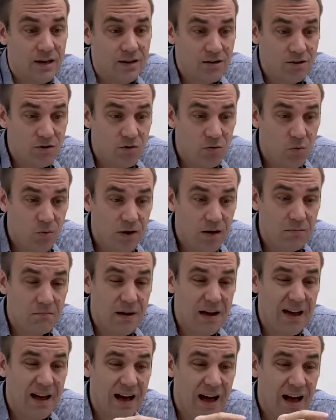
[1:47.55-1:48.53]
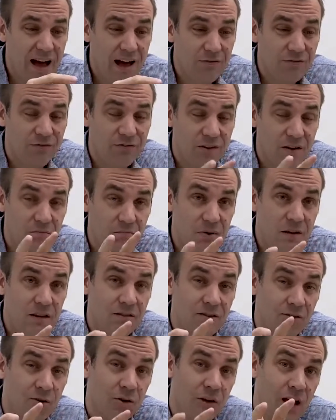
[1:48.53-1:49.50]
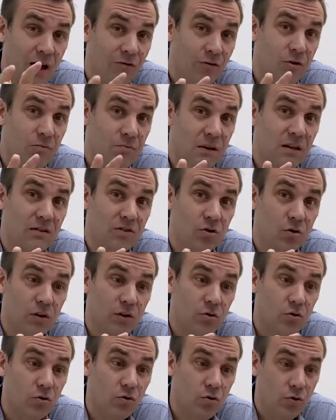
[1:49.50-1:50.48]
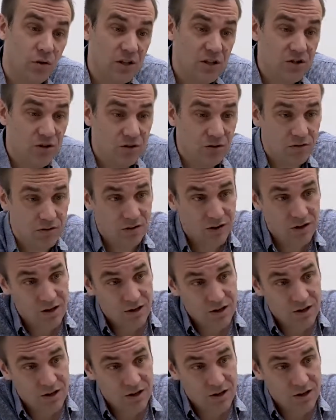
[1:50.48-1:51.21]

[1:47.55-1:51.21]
you haven't been stored in good conditions,